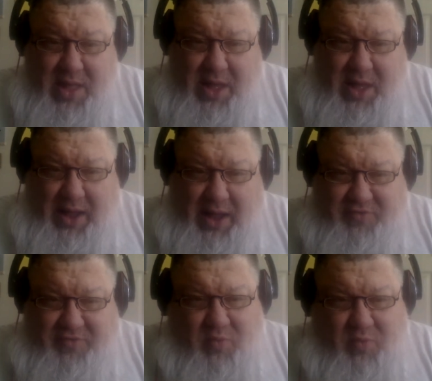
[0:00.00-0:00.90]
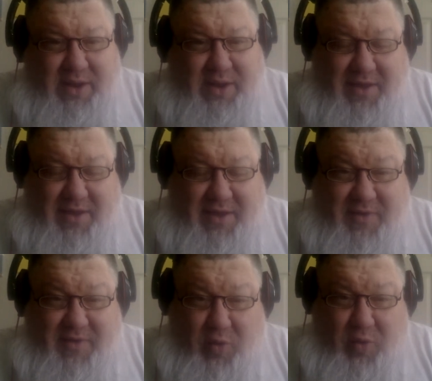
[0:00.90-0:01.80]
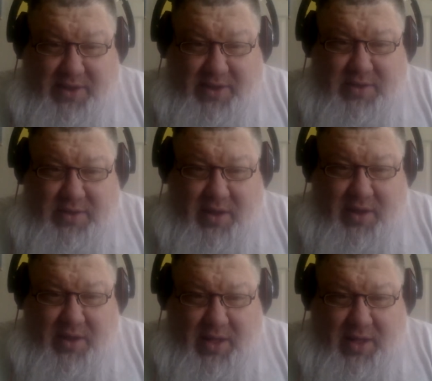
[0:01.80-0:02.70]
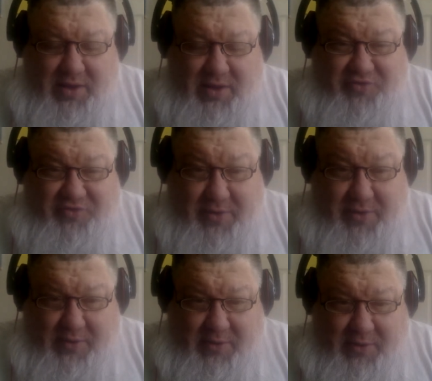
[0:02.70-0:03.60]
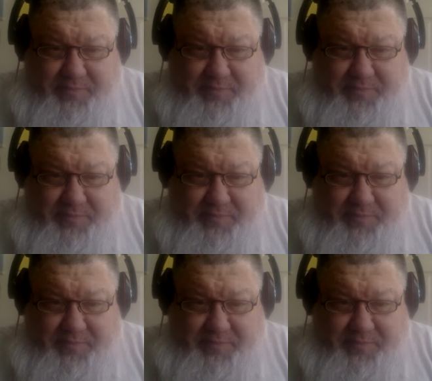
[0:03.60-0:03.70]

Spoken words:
I do want to give a quick shout-out